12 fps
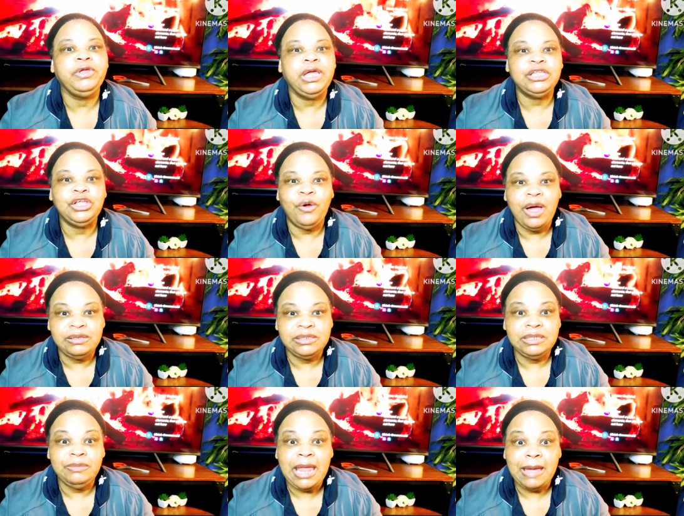forget to go out and
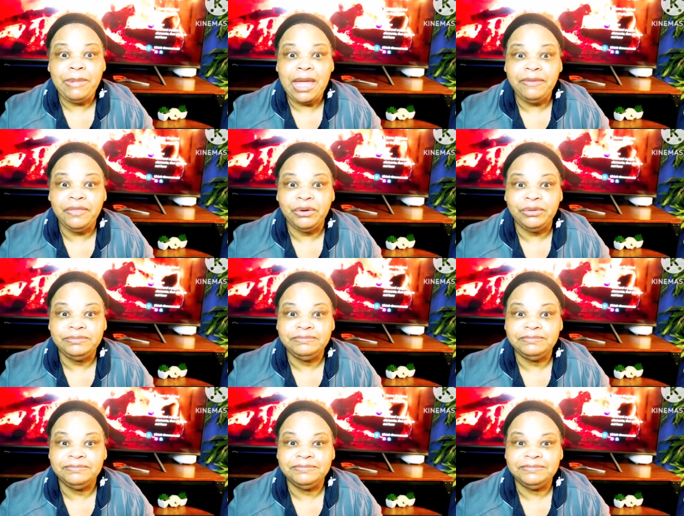see Black Panther.
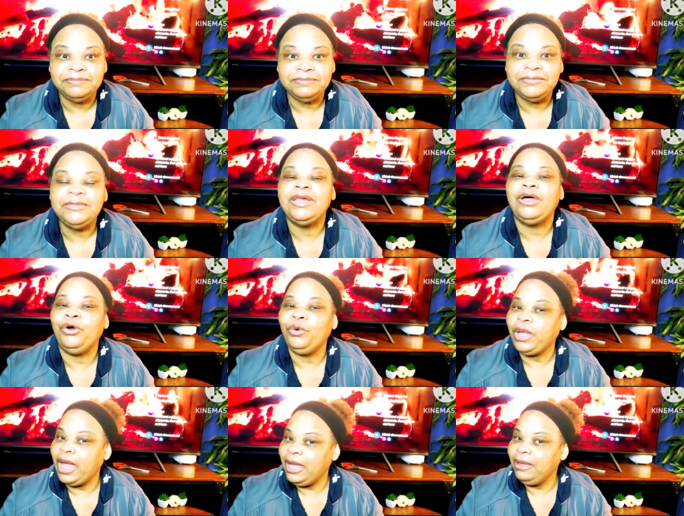
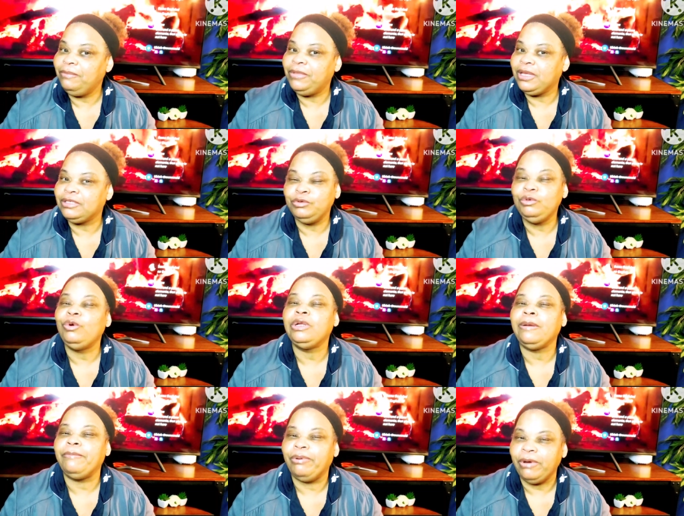Okay? Because we want
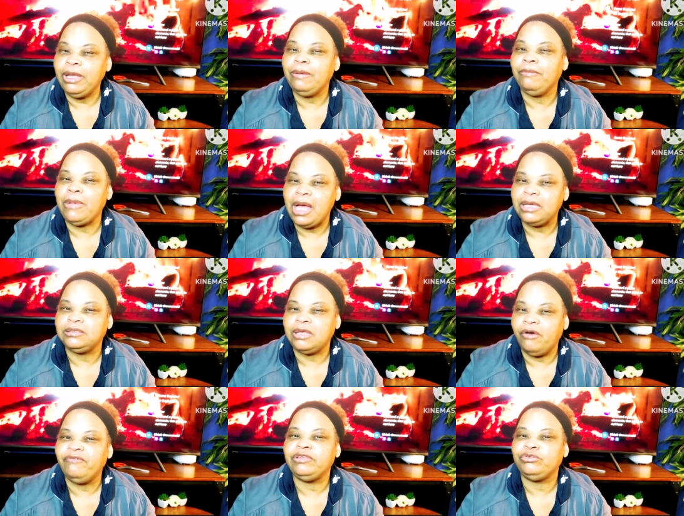to break box
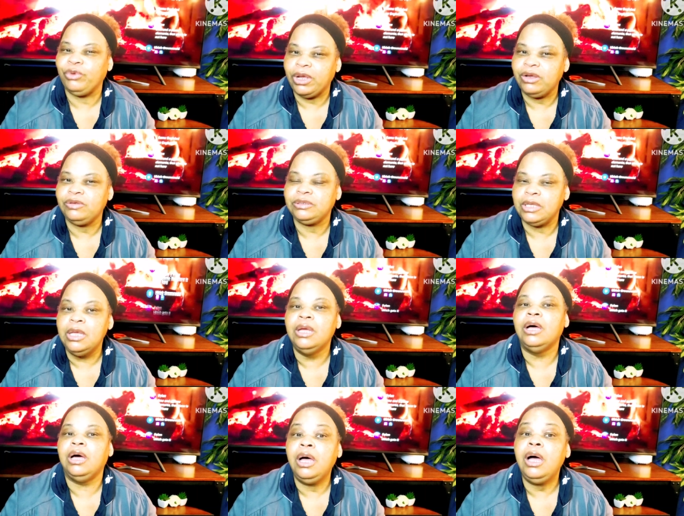office records
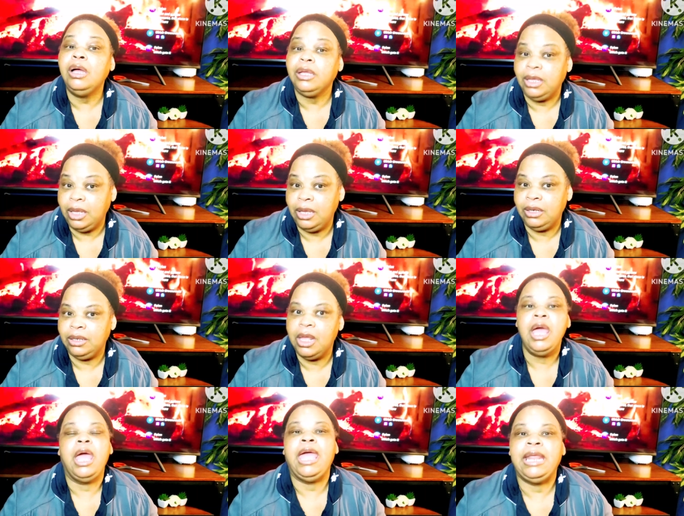again.
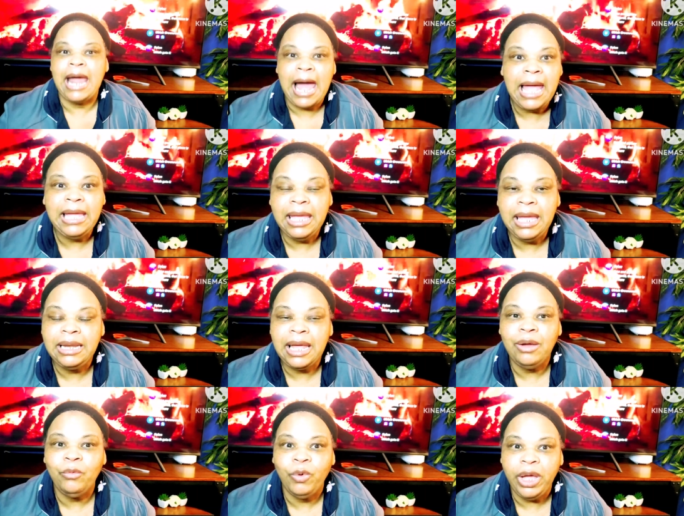And I
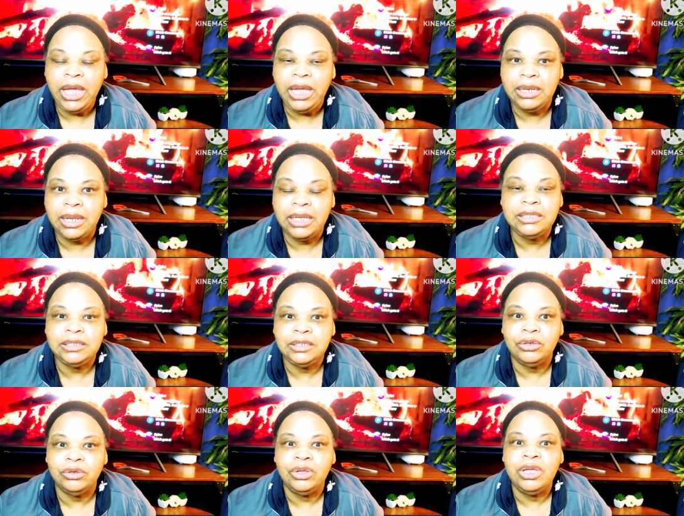cannot wait
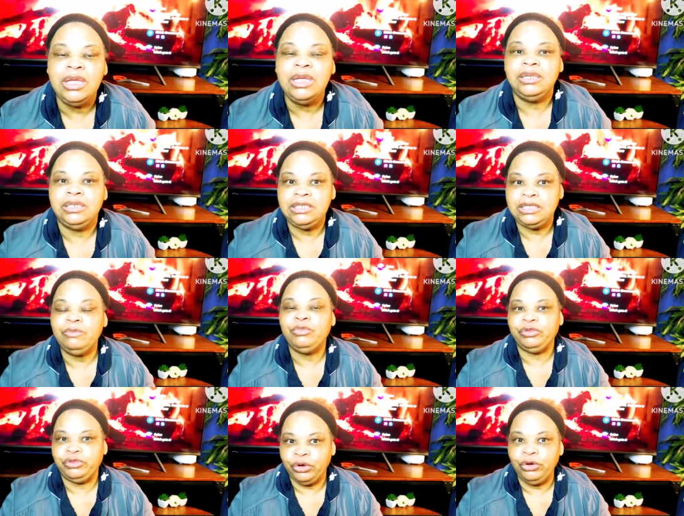until
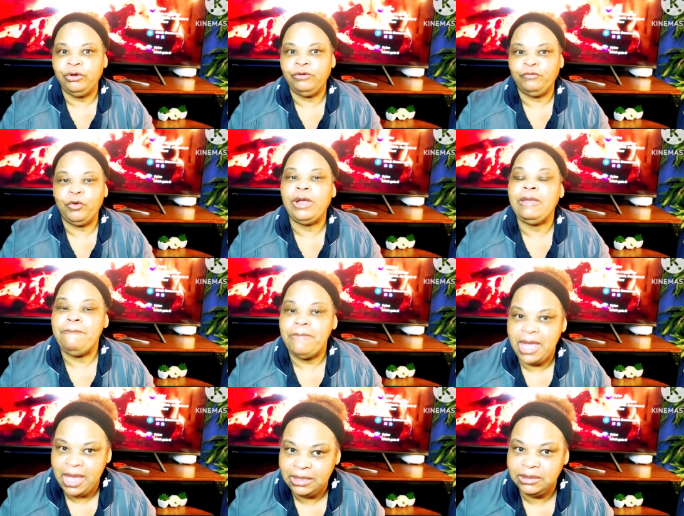December 3rd for
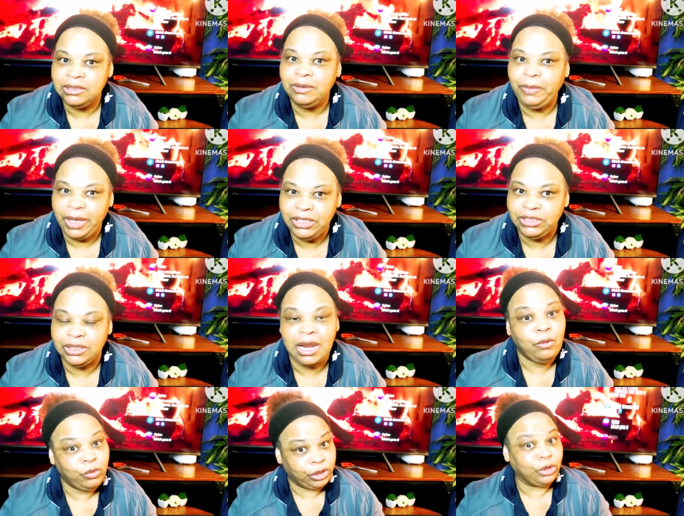Emancipation.
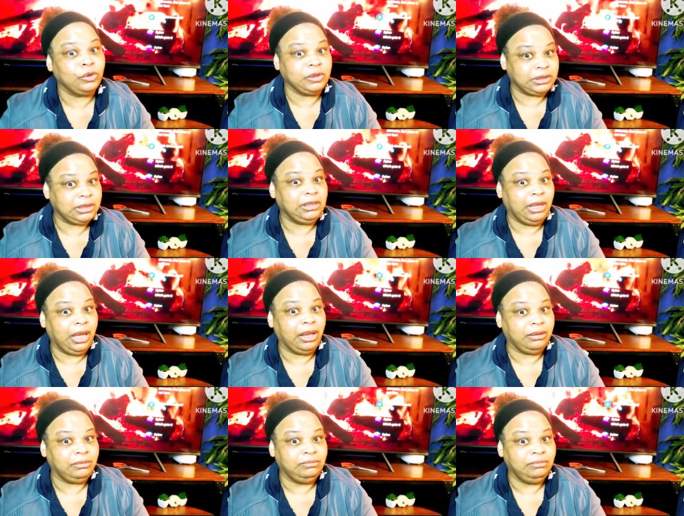I want to go and see that.